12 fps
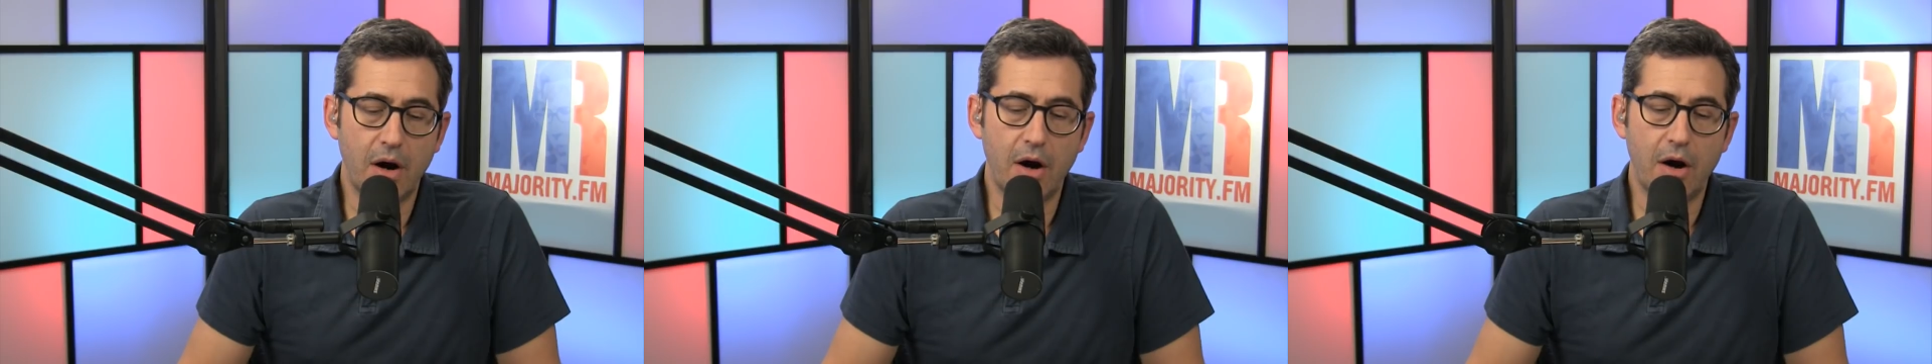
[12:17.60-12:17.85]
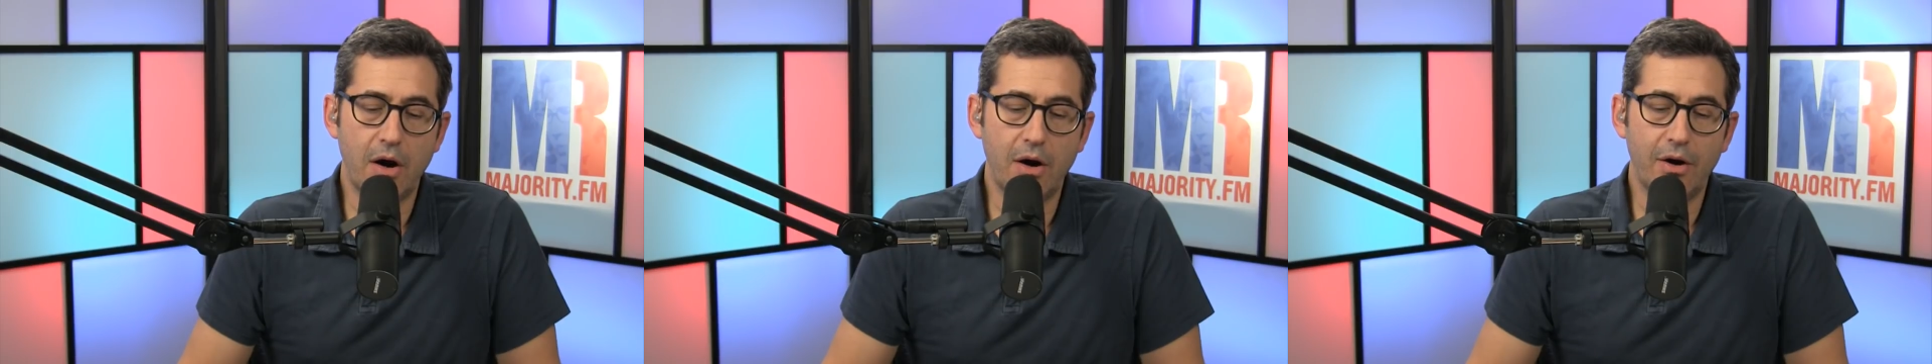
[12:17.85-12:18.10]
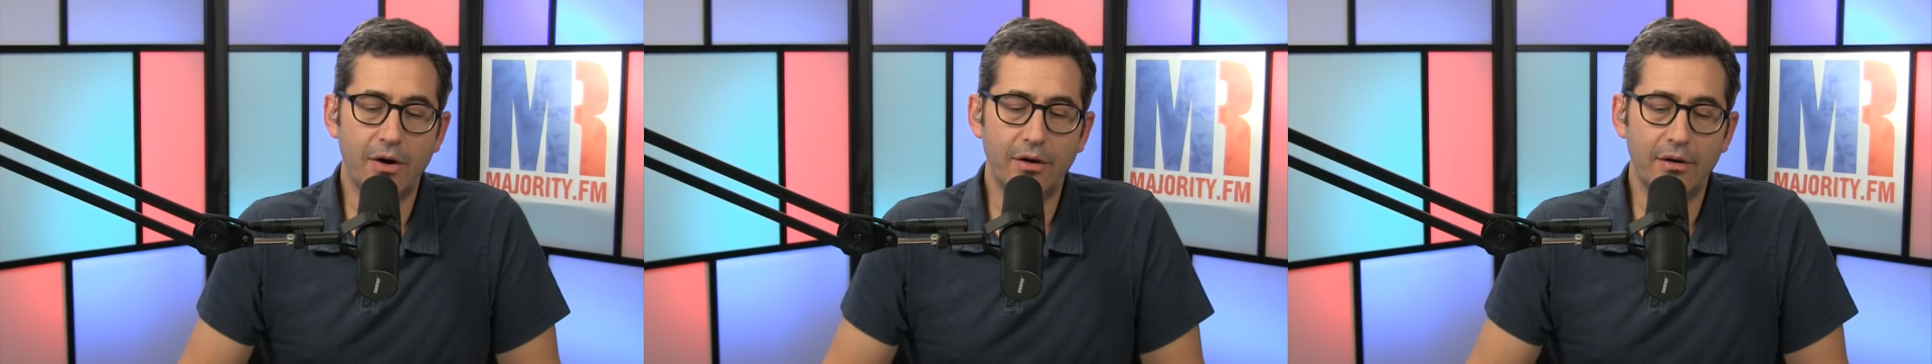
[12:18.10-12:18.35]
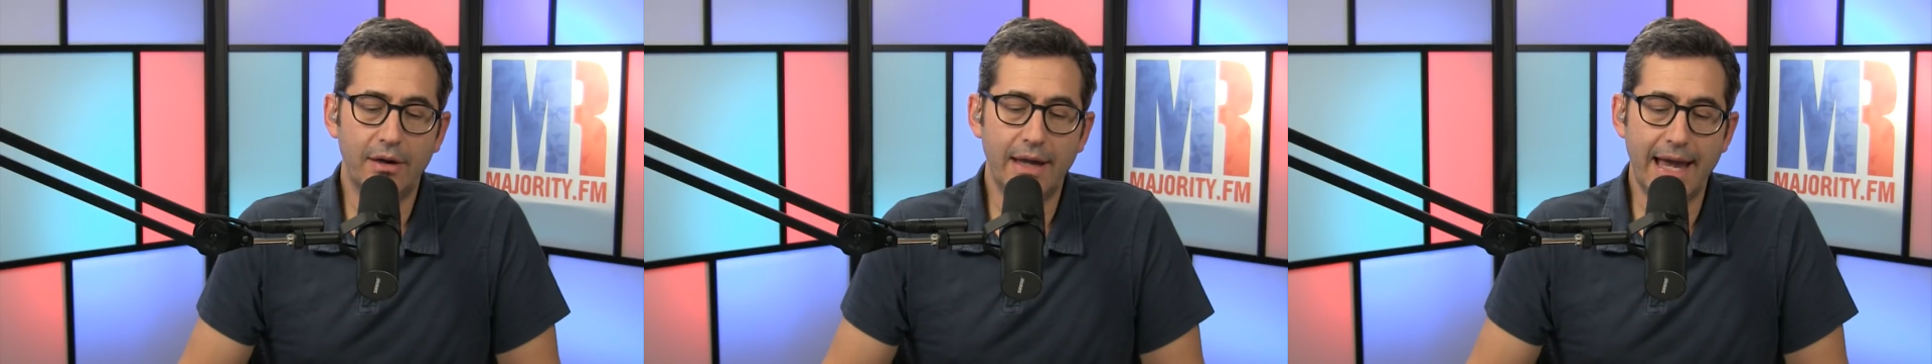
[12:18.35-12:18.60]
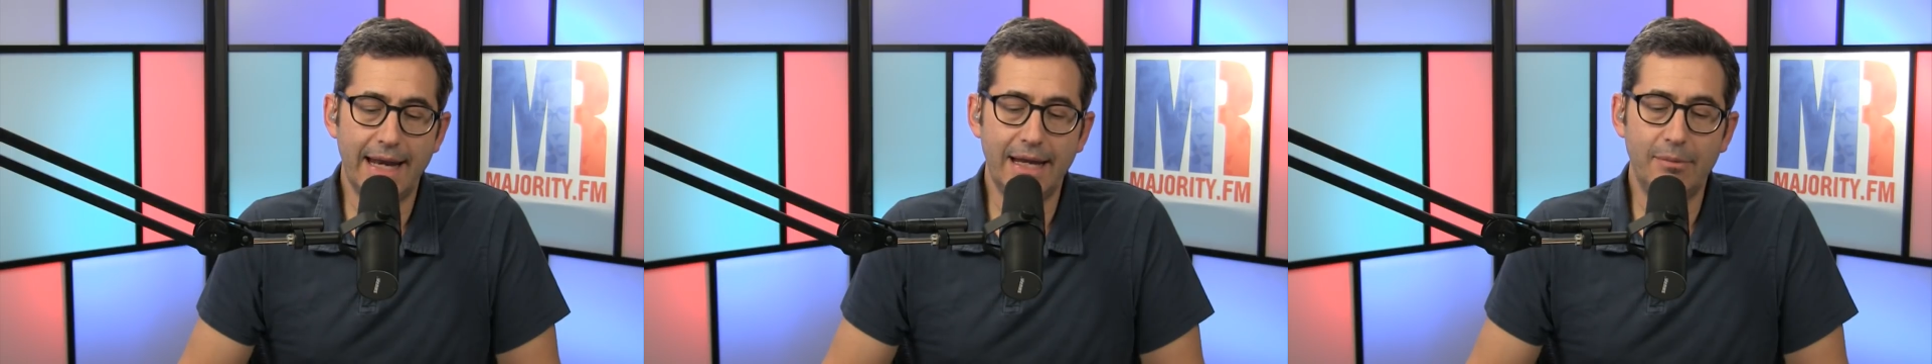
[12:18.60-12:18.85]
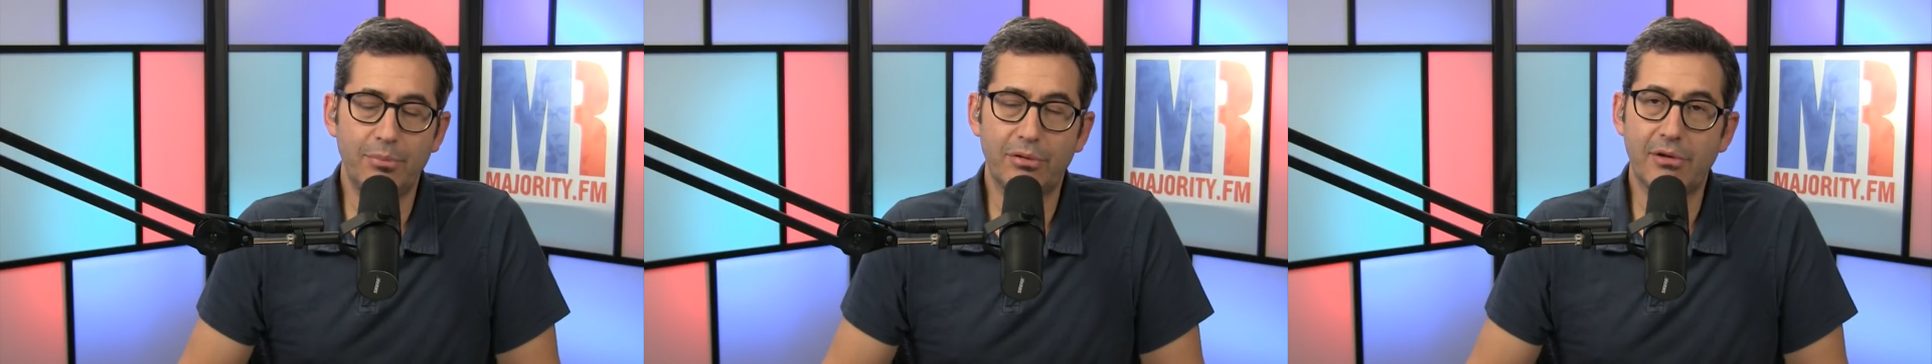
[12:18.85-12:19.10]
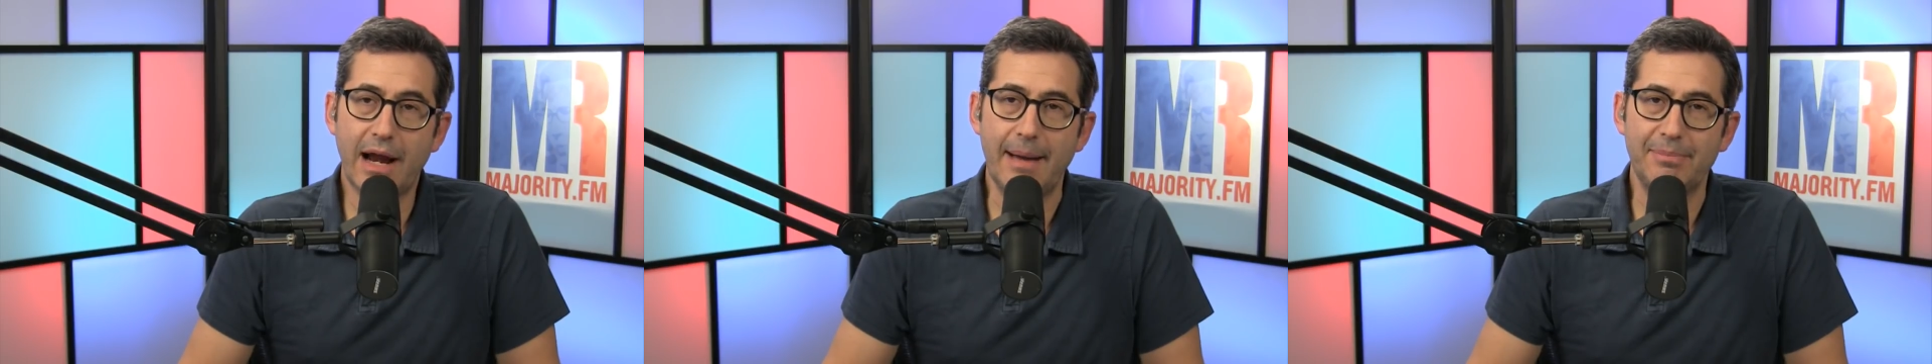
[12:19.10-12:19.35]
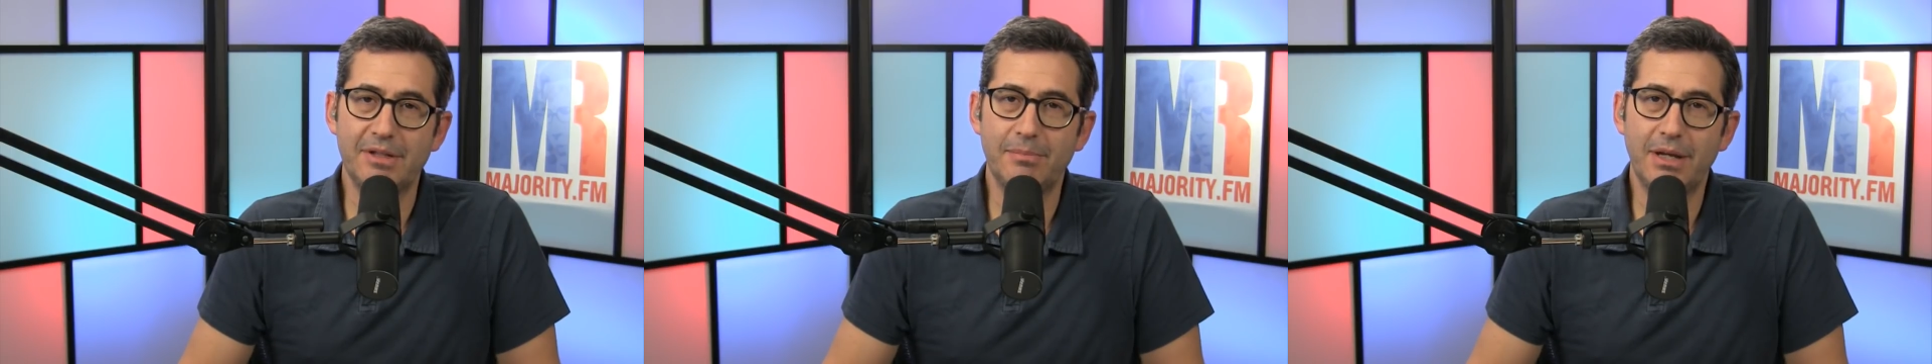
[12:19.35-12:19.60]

are getting prepped to